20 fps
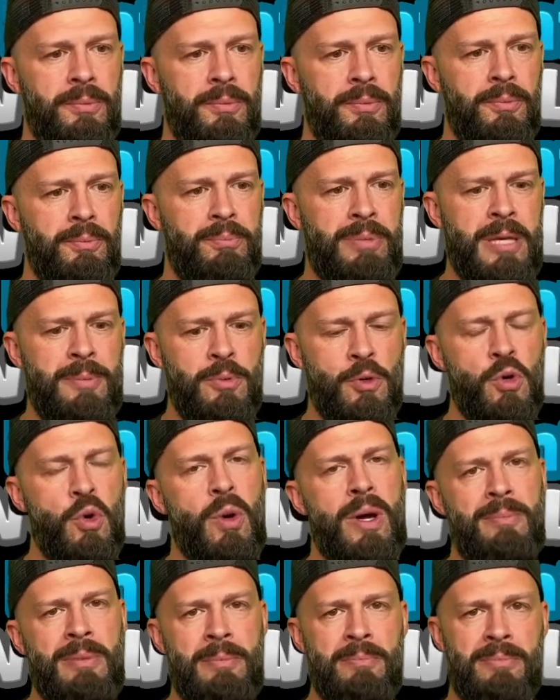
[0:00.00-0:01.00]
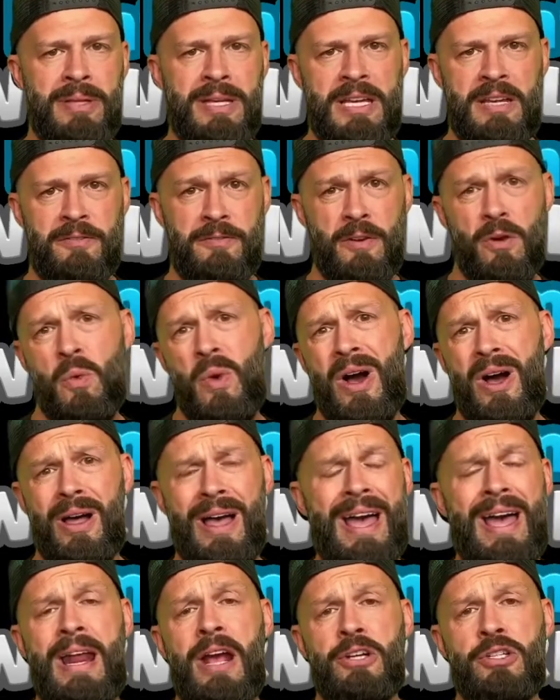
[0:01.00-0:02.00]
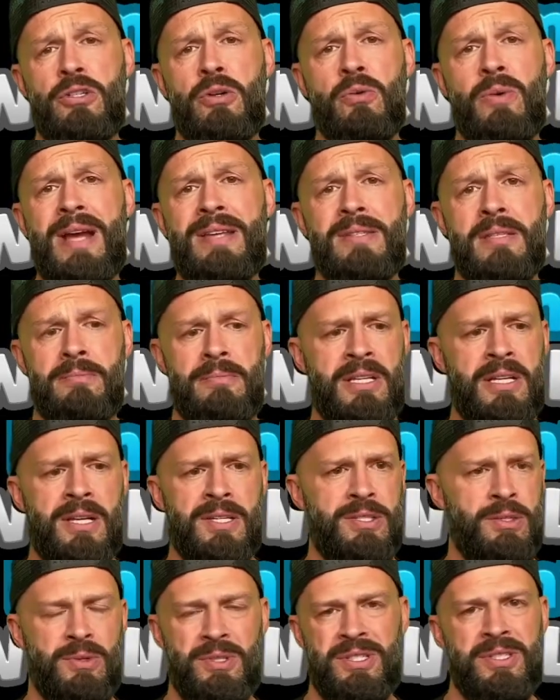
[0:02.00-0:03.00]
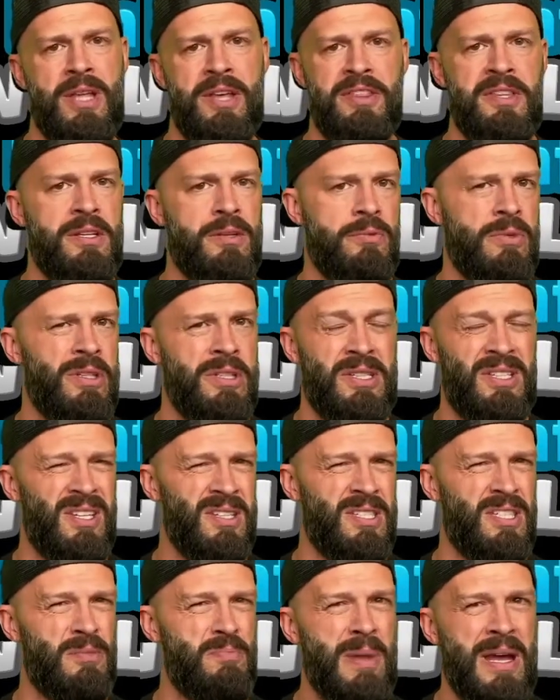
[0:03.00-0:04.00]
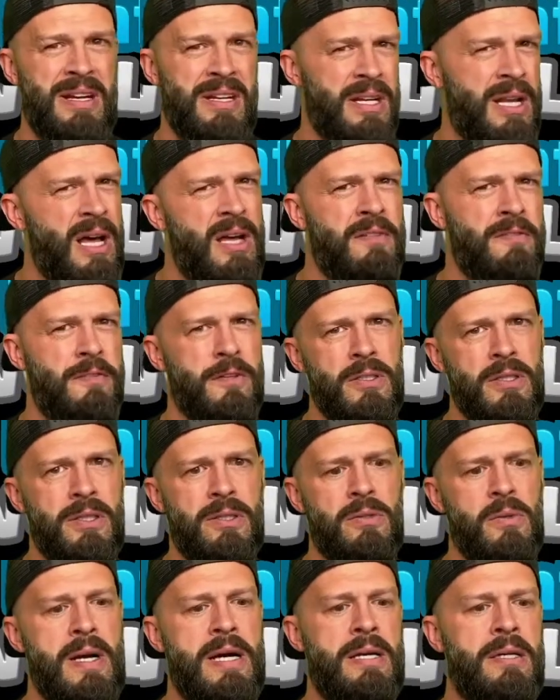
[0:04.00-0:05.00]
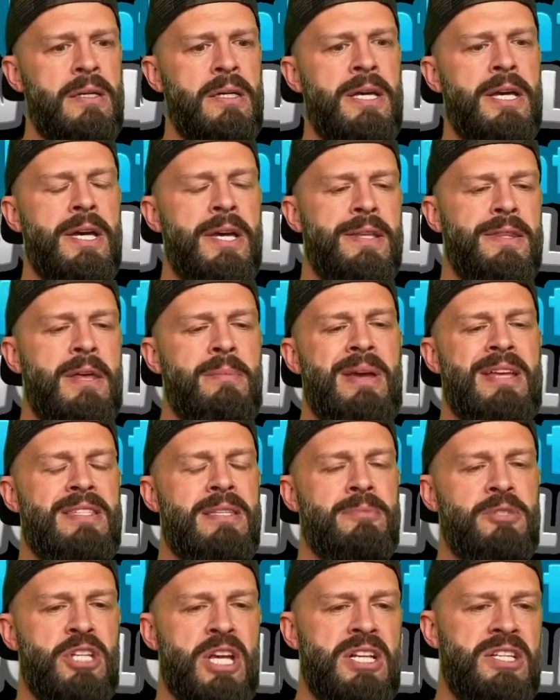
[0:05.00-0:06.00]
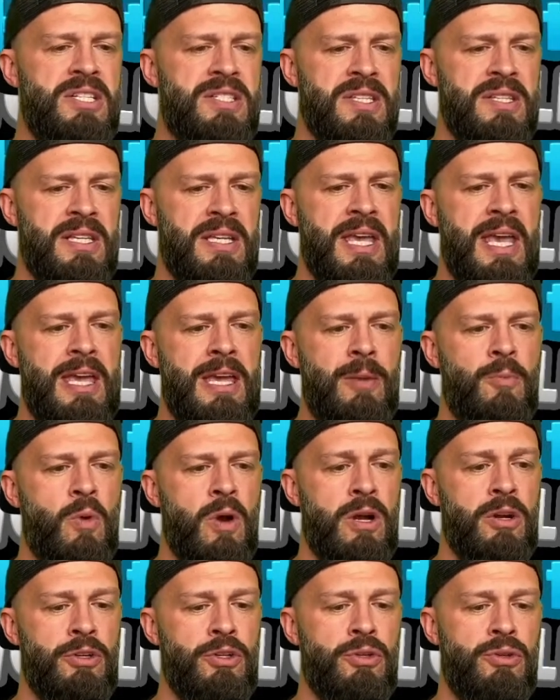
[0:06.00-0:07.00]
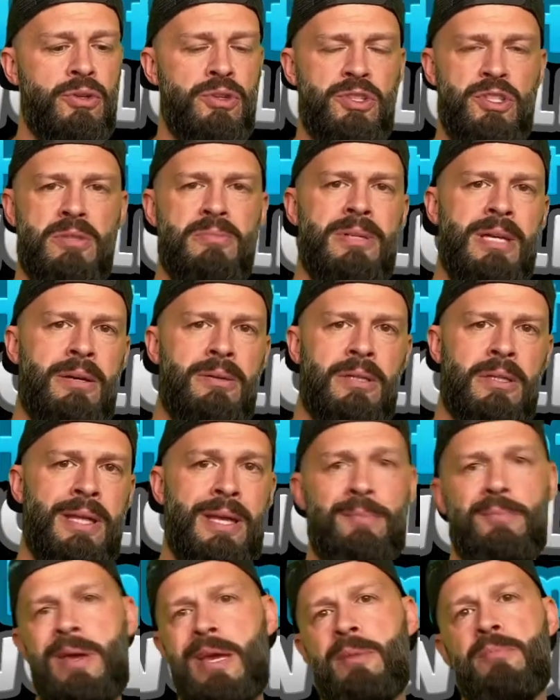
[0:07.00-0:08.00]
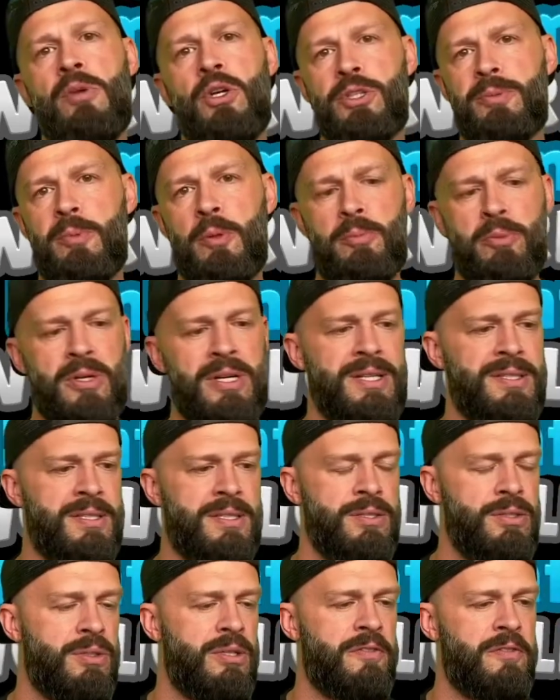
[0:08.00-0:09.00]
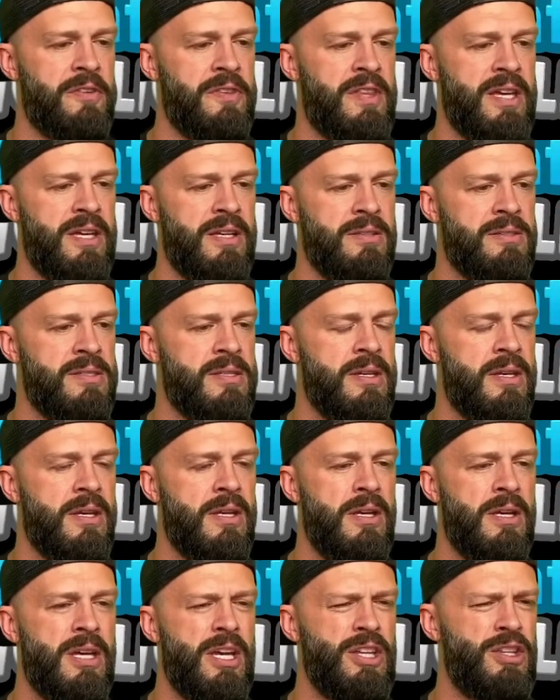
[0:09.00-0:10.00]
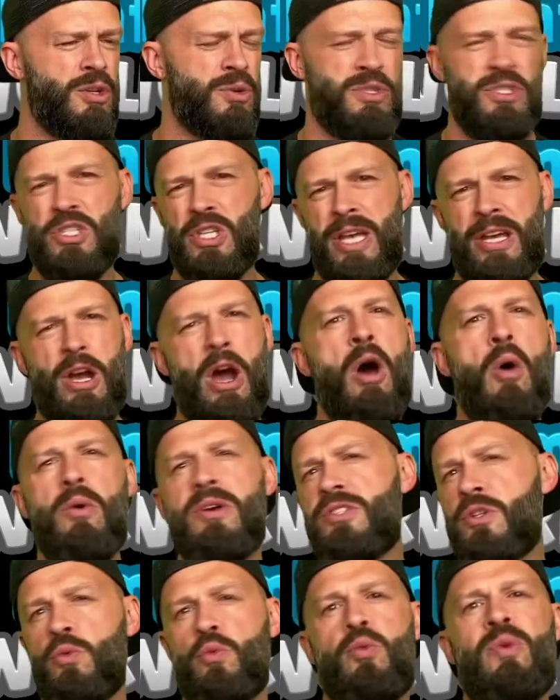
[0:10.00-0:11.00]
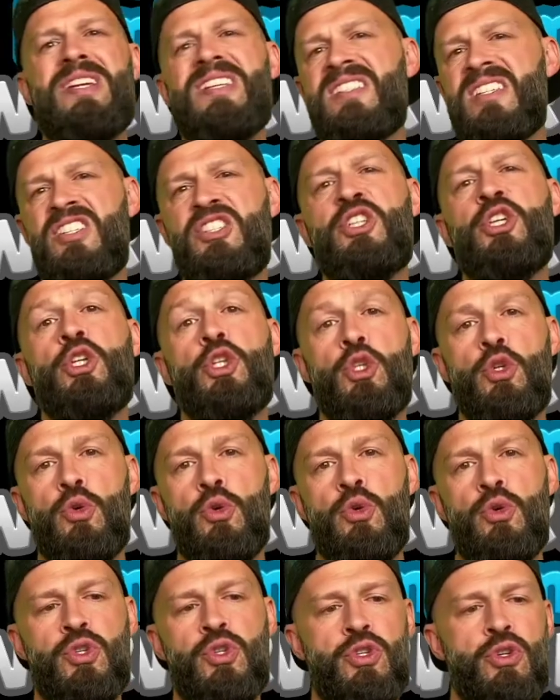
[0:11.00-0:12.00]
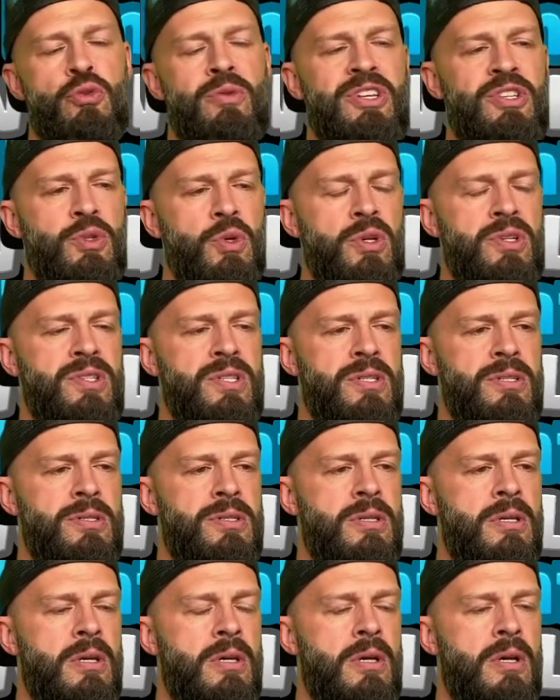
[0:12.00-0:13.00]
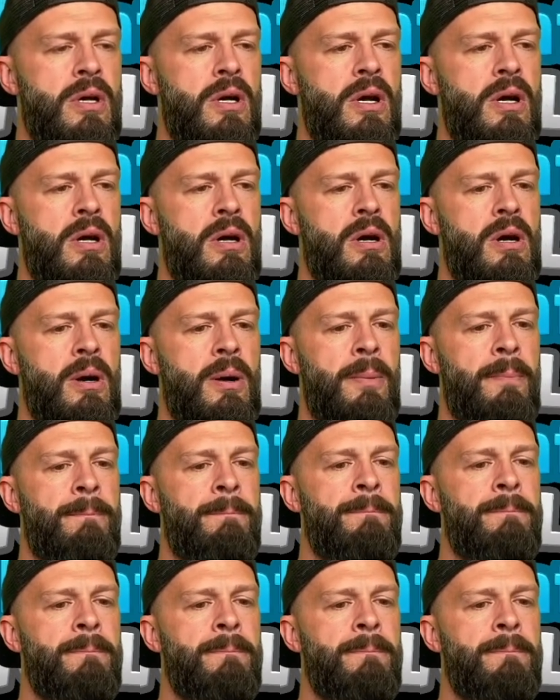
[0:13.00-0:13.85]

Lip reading: people who had been playing for a while had extra resin because there was nothing really to spend it on for a little while. They made some changes in the game where you used to be able to like make multiple prints and do different things, and there was like always a reason to use your resources. But